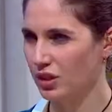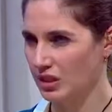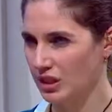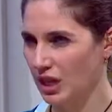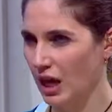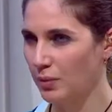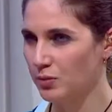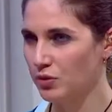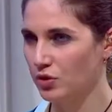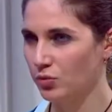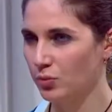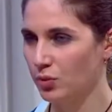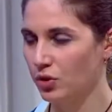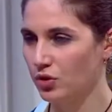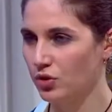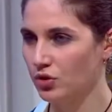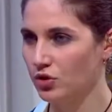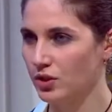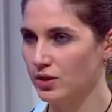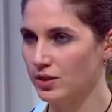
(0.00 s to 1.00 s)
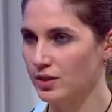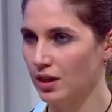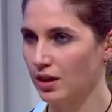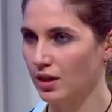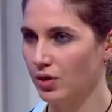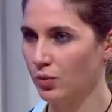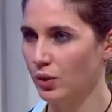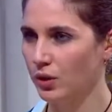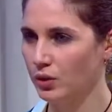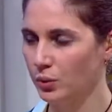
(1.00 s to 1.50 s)
types of pollutions, like
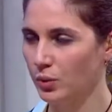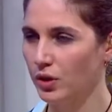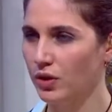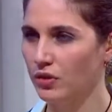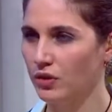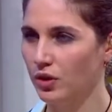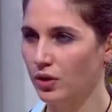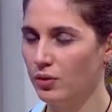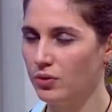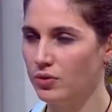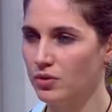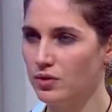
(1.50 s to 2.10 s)
what were those?